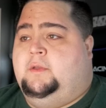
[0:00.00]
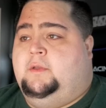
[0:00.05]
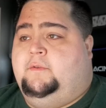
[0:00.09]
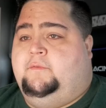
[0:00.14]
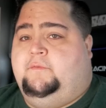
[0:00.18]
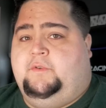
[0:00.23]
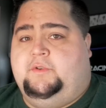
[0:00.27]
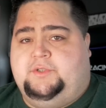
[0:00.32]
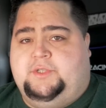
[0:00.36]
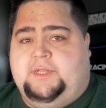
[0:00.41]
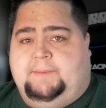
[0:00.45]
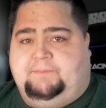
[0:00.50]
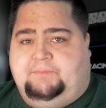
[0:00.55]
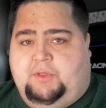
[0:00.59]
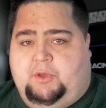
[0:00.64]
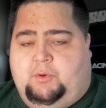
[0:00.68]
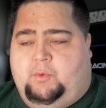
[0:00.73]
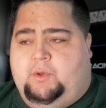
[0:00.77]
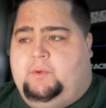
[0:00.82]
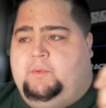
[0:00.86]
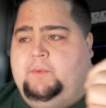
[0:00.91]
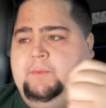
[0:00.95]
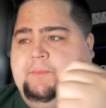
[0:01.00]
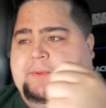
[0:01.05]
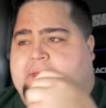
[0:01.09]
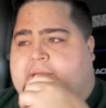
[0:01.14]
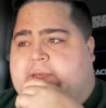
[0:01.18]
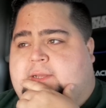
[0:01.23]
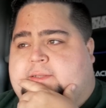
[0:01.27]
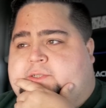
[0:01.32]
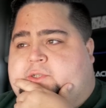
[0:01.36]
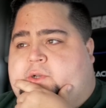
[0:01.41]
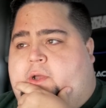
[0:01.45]
First up, though, we will be
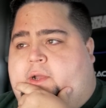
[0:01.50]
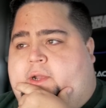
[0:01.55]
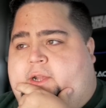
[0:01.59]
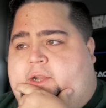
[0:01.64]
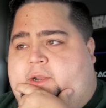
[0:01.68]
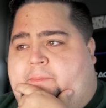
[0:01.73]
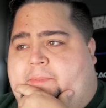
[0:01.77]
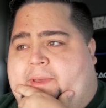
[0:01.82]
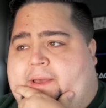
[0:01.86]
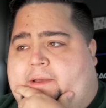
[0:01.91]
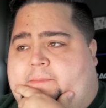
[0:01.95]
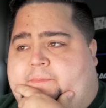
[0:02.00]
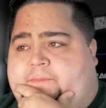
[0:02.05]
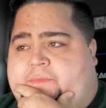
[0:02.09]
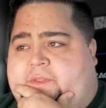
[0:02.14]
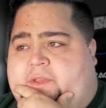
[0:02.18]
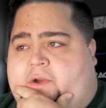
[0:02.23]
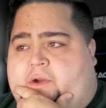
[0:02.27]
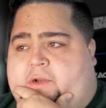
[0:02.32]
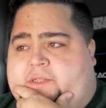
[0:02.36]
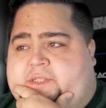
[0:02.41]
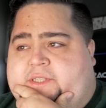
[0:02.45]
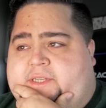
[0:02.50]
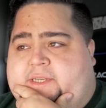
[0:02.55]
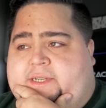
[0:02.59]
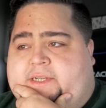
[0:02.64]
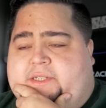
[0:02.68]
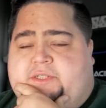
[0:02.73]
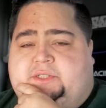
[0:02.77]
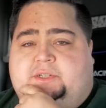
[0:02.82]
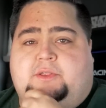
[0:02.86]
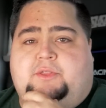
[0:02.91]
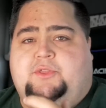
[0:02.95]
uh, talking about the R T
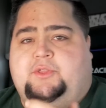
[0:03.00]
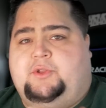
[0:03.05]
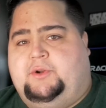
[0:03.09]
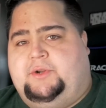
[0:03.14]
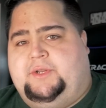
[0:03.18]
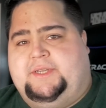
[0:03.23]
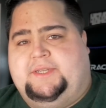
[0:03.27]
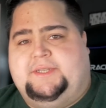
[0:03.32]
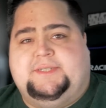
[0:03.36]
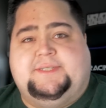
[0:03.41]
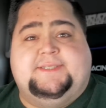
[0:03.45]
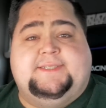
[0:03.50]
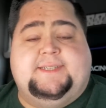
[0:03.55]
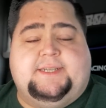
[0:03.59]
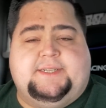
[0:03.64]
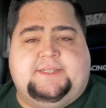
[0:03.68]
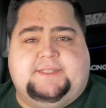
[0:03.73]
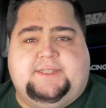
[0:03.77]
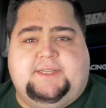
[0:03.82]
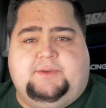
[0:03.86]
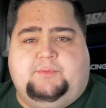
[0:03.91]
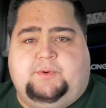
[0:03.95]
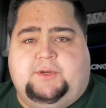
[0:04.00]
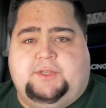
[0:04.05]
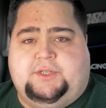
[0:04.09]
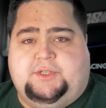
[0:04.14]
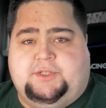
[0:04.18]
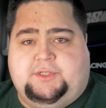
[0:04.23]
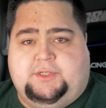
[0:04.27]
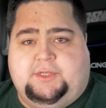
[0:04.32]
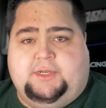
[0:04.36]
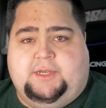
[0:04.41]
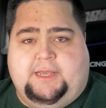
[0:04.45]
X thirty sixty,
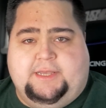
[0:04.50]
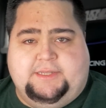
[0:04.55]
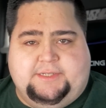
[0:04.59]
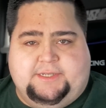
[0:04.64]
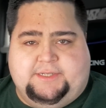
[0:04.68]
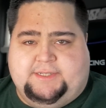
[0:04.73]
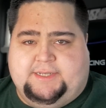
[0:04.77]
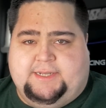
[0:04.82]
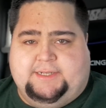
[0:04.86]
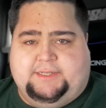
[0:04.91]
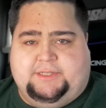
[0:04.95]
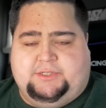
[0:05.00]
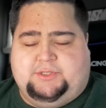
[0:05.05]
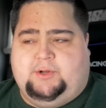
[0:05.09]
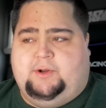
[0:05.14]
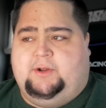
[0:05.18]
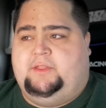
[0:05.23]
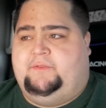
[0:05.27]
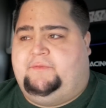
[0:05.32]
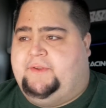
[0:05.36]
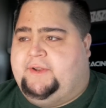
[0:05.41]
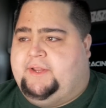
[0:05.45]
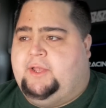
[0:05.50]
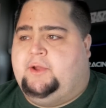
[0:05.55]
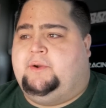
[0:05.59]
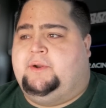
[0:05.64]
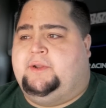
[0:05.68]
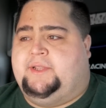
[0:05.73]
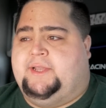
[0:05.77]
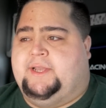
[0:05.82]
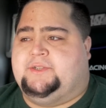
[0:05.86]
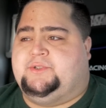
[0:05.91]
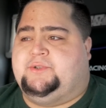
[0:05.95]
which, as I said at the start of the video and
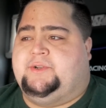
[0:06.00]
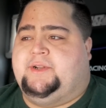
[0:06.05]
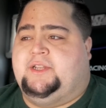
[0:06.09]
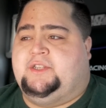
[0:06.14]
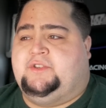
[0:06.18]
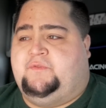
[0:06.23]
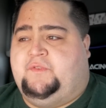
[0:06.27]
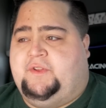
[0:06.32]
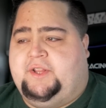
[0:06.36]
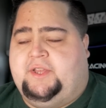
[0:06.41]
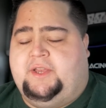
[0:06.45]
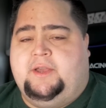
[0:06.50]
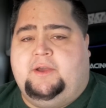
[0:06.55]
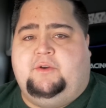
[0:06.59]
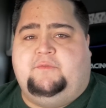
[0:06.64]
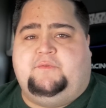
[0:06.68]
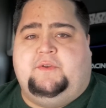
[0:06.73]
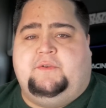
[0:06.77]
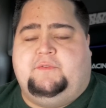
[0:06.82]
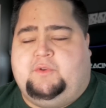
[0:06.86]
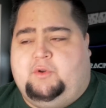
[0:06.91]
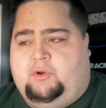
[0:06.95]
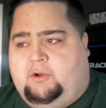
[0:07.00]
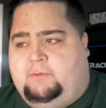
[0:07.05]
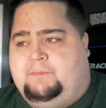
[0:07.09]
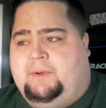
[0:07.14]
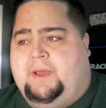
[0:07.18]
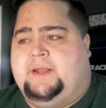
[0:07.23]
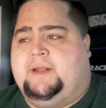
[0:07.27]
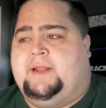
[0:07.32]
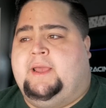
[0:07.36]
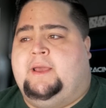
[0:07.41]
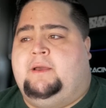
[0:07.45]
in yesterday's video, if you've heard
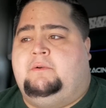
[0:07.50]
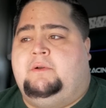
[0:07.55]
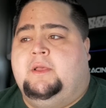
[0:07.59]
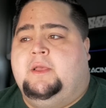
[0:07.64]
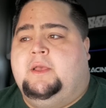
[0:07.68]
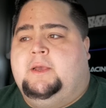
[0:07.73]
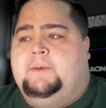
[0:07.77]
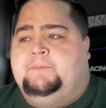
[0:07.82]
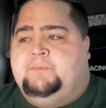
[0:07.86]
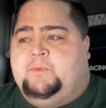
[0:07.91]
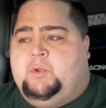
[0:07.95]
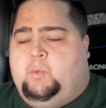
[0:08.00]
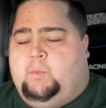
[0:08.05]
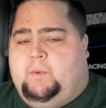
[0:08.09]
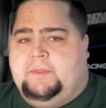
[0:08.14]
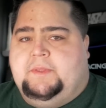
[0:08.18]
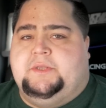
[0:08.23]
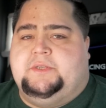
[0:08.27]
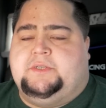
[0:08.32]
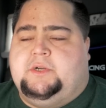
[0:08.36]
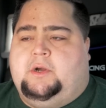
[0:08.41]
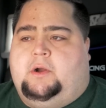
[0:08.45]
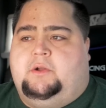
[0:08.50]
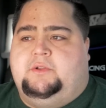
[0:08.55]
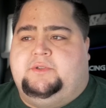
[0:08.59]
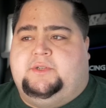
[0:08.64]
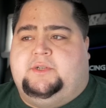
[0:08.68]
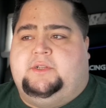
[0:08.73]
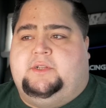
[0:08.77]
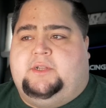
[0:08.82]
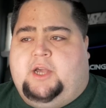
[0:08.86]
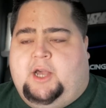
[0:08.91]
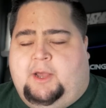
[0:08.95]
by now, when these cards
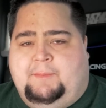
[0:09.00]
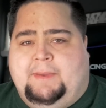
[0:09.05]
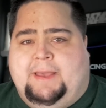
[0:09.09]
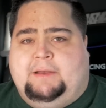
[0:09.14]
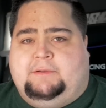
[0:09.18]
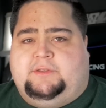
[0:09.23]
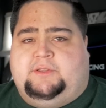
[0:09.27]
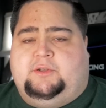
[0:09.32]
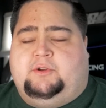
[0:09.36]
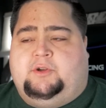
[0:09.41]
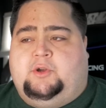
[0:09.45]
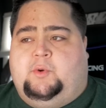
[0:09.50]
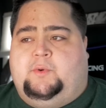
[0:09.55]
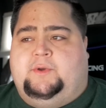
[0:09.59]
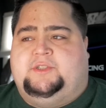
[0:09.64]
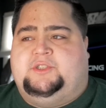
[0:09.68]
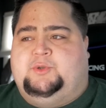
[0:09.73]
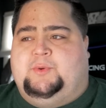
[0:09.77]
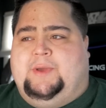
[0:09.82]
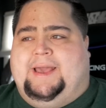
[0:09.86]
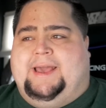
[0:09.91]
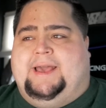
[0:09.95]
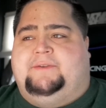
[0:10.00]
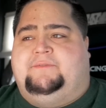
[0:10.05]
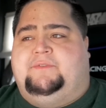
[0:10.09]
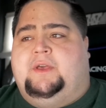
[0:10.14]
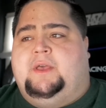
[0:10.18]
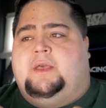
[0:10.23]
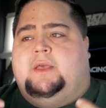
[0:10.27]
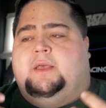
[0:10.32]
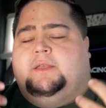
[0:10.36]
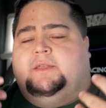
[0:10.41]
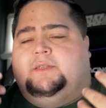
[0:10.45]
come out, they're going to
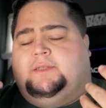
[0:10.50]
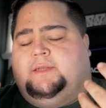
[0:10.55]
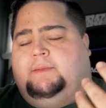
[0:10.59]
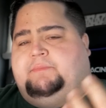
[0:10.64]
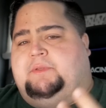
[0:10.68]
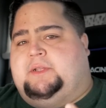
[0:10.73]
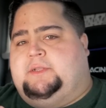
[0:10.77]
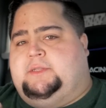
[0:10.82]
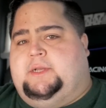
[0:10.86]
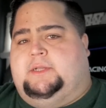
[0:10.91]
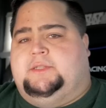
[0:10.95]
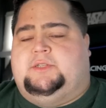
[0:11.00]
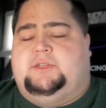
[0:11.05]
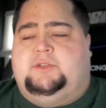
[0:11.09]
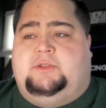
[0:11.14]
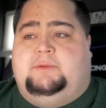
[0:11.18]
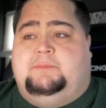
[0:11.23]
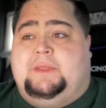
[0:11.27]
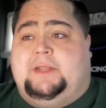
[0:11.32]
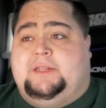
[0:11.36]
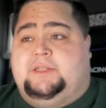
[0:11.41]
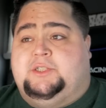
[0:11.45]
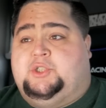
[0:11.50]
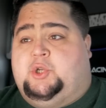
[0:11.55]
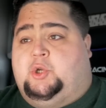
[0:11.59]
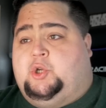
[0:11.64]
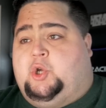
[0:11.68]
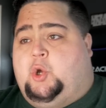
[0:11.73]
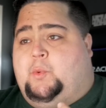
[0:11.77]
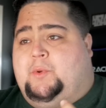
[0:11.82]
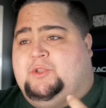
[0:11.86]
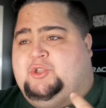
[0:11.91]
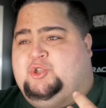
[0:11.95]
have something done to them that is
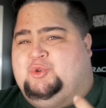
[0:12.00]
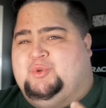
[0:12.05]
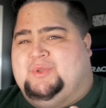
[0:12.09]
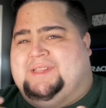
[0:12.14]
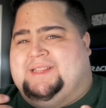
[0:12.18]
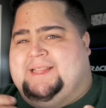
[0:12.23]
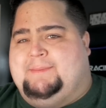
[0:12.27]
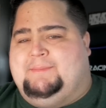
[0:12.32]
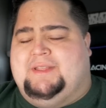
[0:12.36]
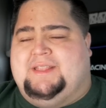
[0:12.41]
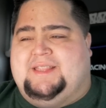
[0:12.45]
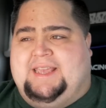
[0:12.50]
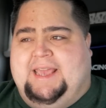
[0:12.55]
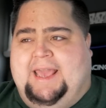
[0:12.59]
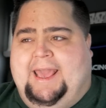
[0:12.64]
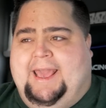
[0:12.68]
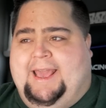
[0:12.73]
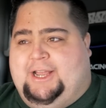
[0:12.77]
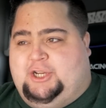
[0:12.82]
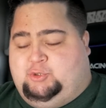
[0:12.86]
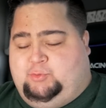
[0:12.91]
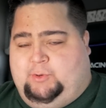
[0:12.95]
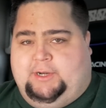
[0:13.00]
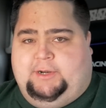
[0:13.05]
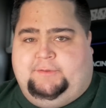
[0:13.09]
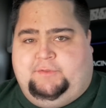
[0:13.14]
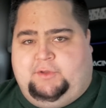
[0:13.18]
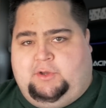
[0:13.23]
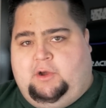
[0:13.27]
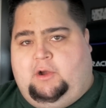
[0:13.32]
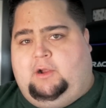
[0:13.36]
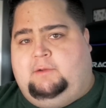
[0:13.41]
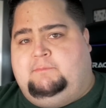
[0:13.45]
going to limit the hash rate of
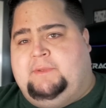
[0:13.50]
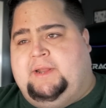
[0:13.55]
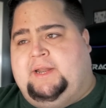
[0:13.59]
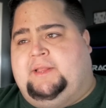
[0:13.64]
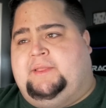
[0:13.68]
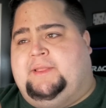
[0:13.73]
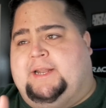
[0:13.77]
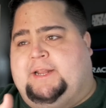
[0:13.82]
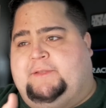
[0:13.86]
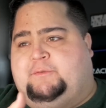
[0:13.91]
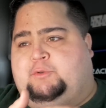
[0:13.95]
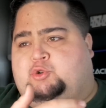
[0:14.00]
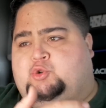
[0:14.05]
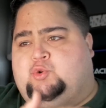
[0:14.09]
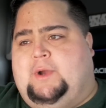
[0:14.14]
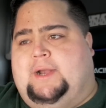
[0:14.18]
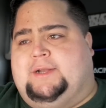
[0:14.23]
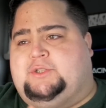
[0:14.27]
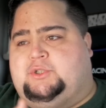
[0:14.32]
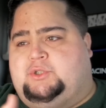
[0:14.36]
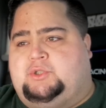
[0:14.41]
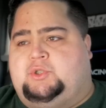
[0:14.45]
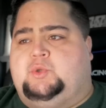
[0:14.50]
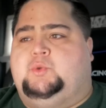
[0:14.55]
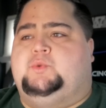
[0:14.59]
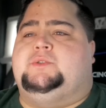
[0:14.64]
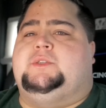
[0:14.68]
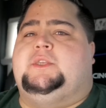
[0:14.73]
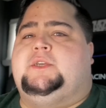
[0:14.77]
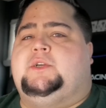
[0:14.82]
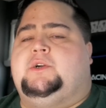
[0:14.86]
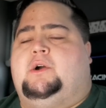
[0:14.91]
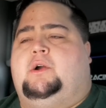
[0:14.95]
the card, meaning that if you try to use
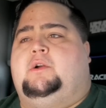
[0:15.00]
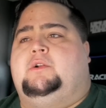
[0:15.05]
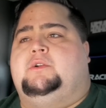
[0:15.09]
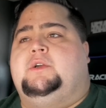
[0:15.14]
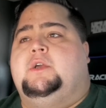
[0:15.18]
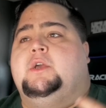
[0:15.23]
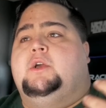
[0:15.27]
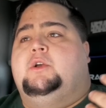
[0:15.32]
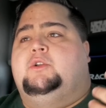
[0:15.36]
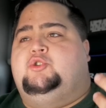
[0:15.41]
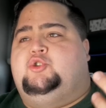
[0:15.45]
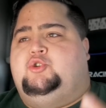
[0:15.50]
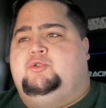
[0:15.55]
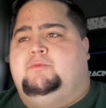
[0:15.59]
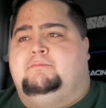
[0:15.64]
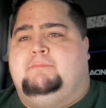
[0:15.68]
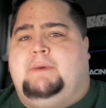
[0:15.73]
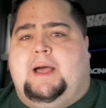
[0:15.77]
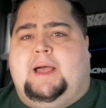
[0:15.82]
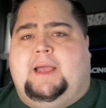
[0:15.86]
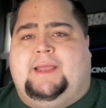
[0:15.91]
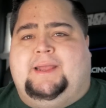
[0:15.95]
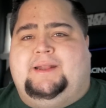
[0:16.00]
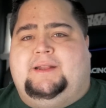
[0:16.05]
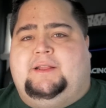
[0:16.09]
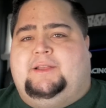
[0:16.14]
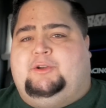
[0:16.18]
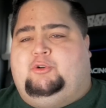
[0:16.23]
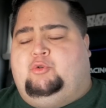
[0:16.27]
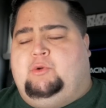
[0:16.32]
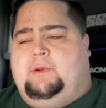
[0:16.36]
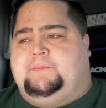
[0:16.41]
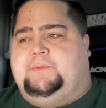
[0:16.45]
the card to mine
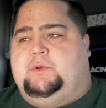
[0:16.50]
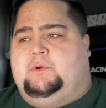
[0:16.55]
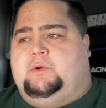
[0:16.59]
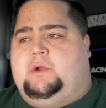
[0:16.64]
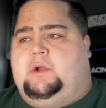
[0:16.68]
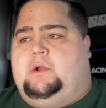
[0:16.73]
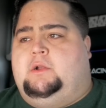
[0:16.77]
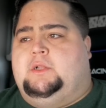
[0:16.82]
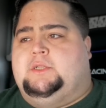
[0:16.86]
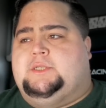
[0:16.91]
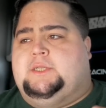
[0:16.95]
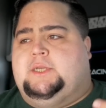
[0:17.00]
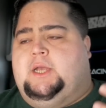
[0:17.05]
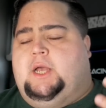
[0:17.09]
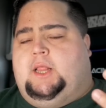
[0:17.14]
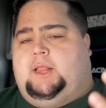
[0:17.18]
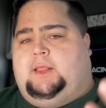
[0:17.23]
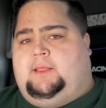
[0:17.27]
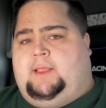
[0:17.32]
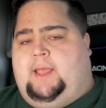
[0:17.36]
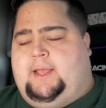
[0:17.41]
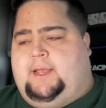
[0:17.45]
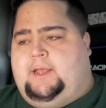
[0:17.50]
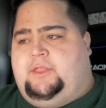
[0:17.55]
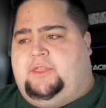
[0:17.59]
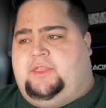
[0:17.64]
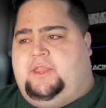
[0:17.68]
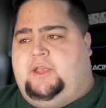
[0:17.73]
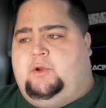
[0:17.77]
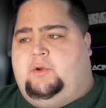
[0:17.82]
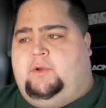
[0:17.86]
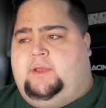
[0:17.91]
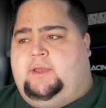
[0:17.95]
cryptocurrency like
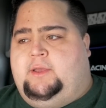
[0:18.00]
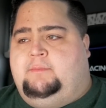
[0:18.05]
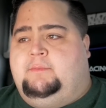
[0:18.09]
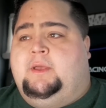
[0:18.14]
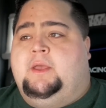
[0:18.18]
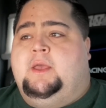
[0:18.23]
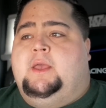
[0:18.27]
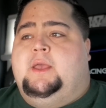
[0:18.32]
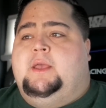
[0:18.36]
Ethereum,